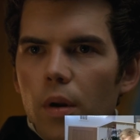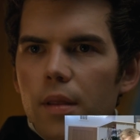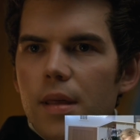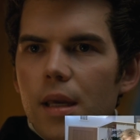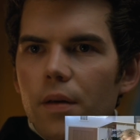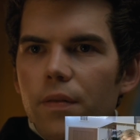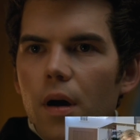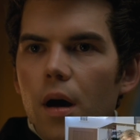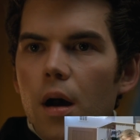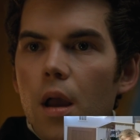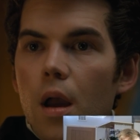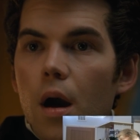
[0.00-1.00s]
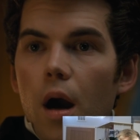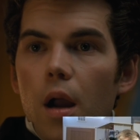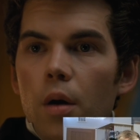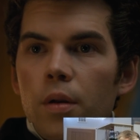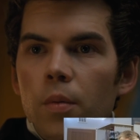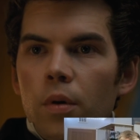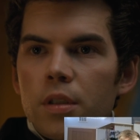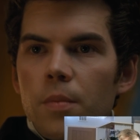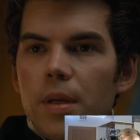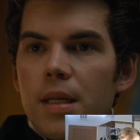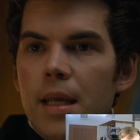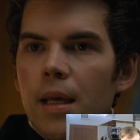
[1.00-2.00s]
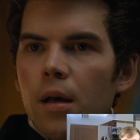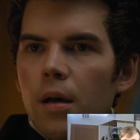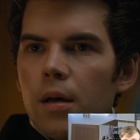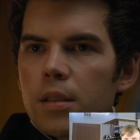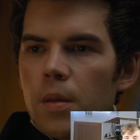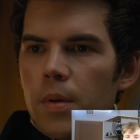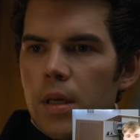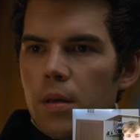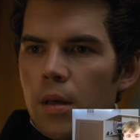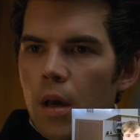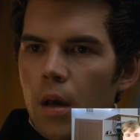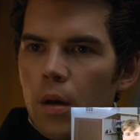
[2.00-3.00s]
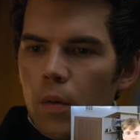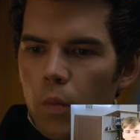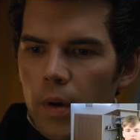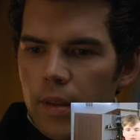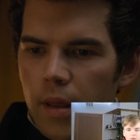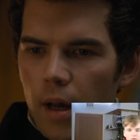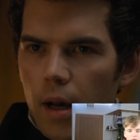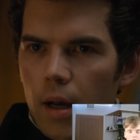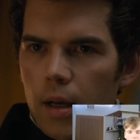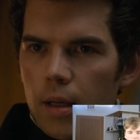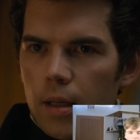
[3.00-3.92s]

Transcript: When I think of her, I only want to be near her, to be with her